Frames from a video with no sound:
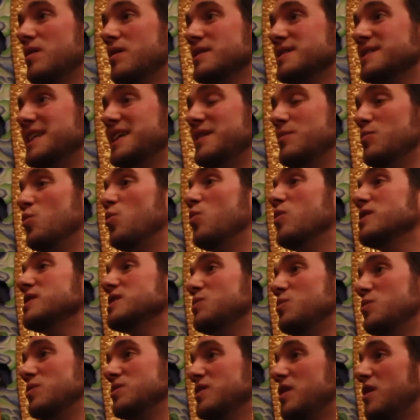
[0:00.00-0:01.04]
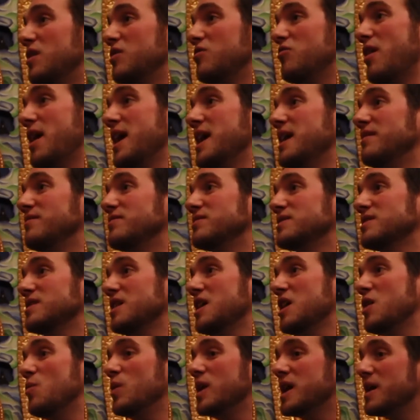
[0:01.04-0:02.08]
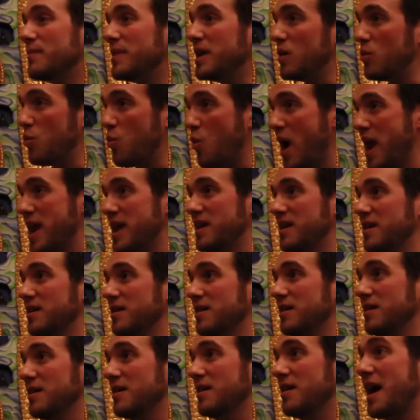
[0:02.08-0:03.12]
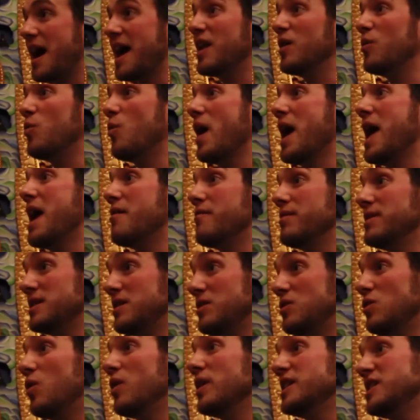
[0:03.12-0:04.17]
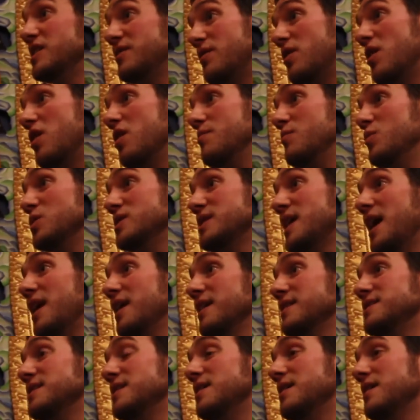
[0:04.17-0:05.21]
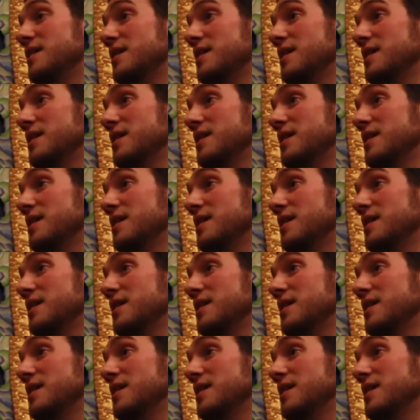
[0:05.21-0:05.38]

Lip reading: Sleepwalking towards our graves. We can be awake and aware in the knowledge of our own mortality.